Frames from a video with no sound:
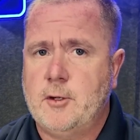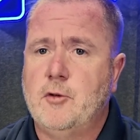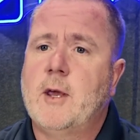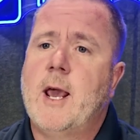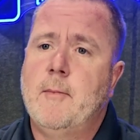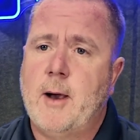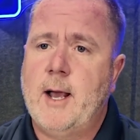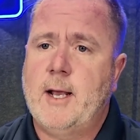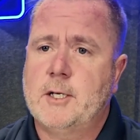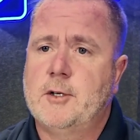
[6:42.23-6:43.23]
You can
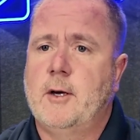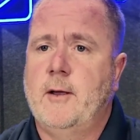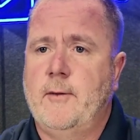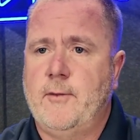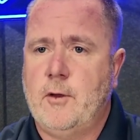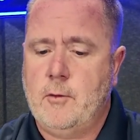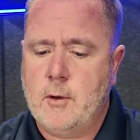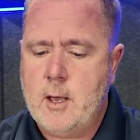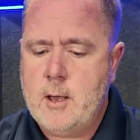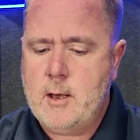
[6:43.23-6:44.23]
buy extra if you
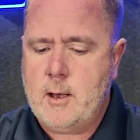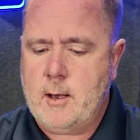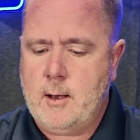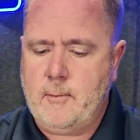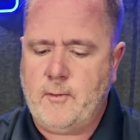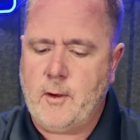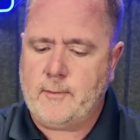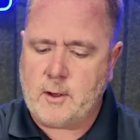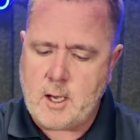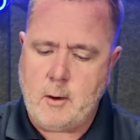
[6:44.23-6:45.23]

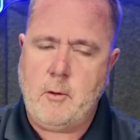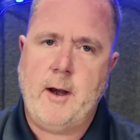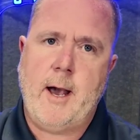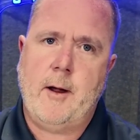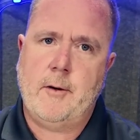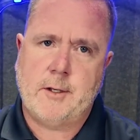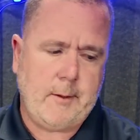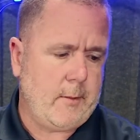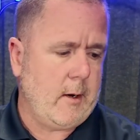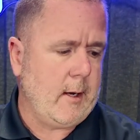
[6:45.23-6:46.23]
have to cut one out or
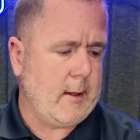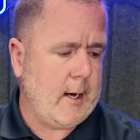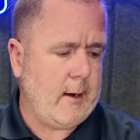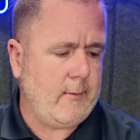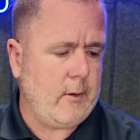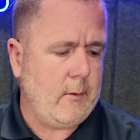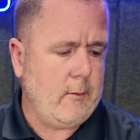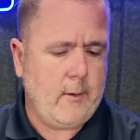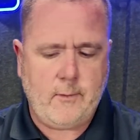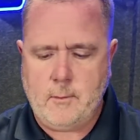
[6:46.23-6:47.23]
something like that if
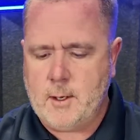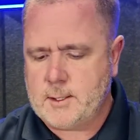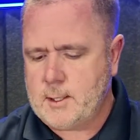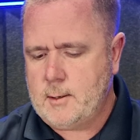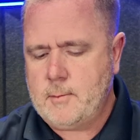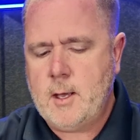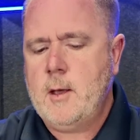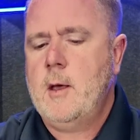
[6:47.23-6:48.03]
you mess up.